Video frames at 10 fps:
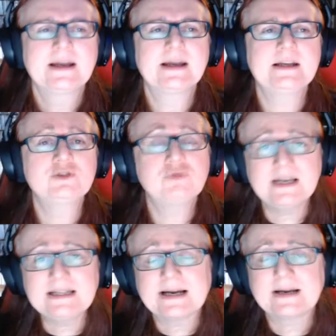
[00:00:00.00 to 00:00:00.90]
He's
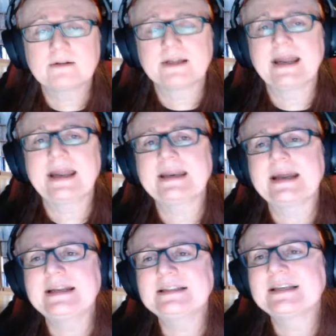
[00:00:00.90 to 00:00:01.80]
really dialed it in,
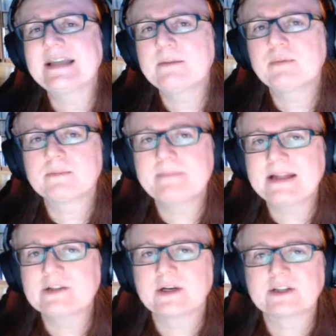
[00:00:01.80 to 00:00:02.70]
and he's enabled
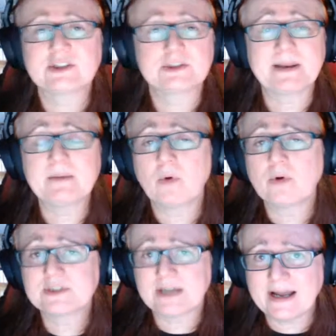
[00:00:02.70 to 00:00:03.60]
me to actually spend
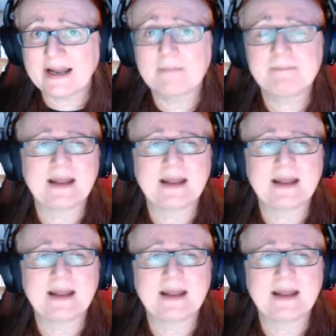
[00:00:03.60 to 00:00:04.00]
more time